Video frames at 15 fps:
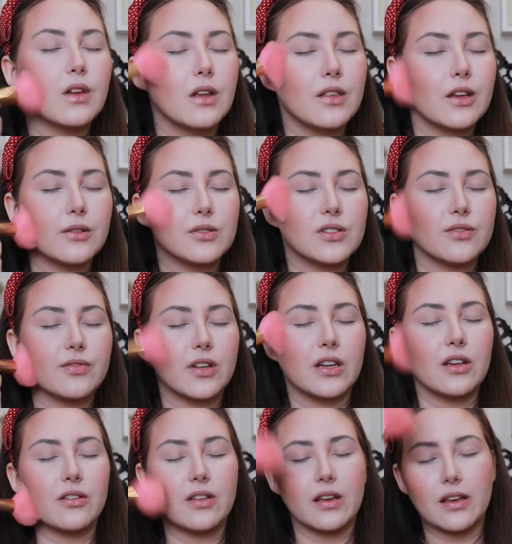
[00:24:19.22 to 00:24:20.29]
there was a
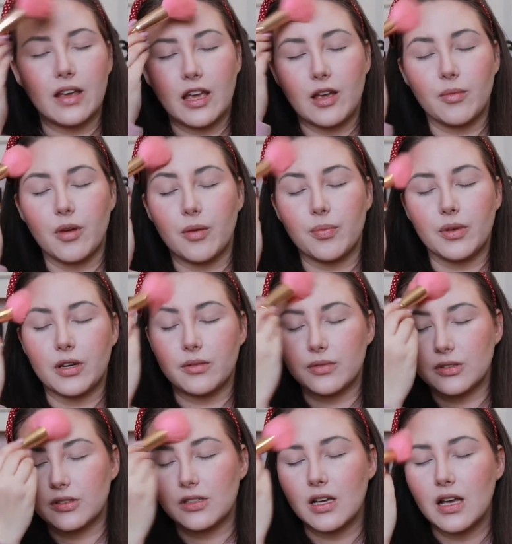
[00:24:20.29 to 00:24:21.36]
video that came up, and it
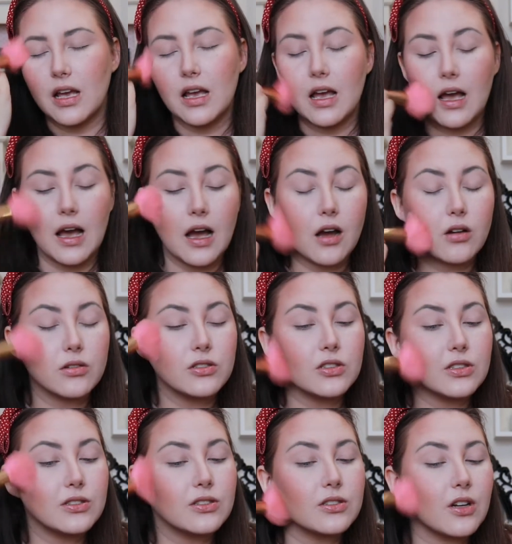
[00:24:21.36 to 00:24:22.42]
was how
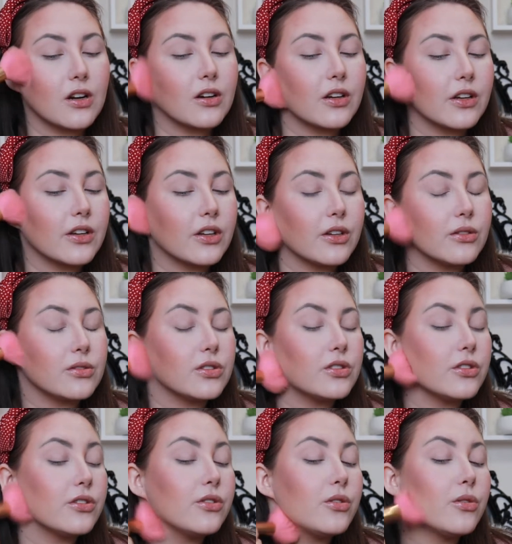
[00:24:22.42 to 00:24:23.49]
she started
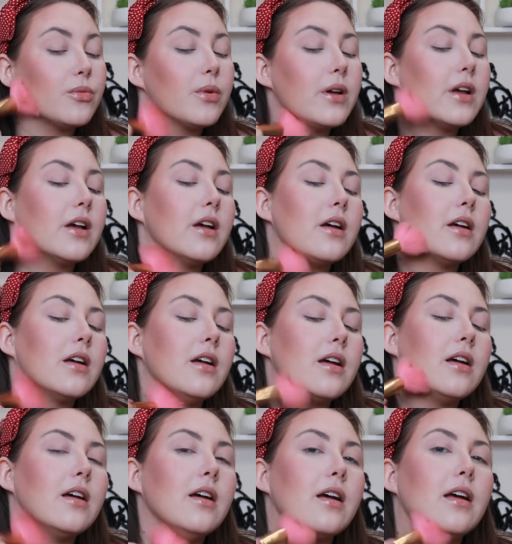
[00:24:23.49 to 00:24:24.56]
YouTube,
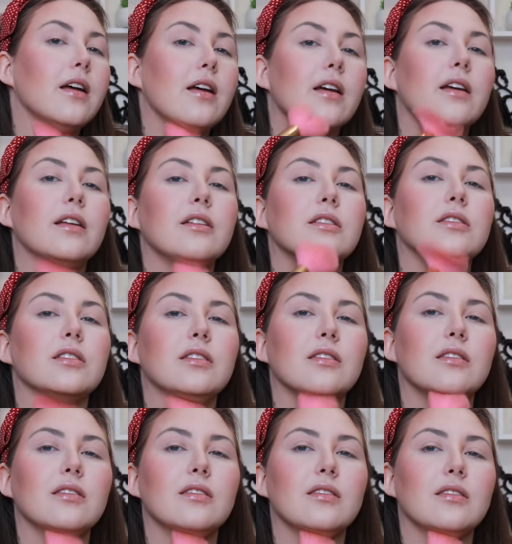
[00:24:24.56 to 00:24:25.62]
and
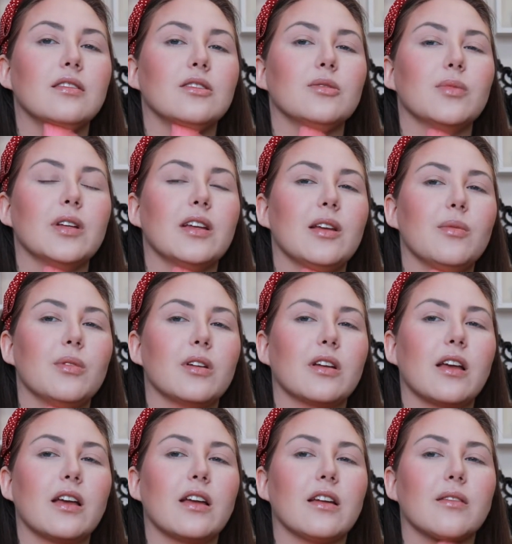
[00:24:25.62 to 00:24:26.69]
there's my neighbor
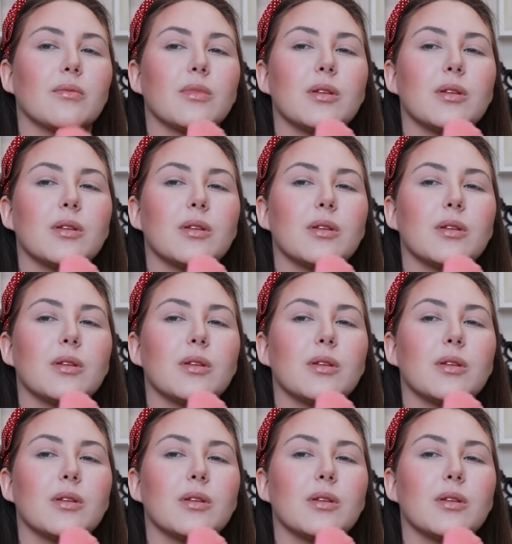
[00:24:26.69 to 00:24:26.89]
again.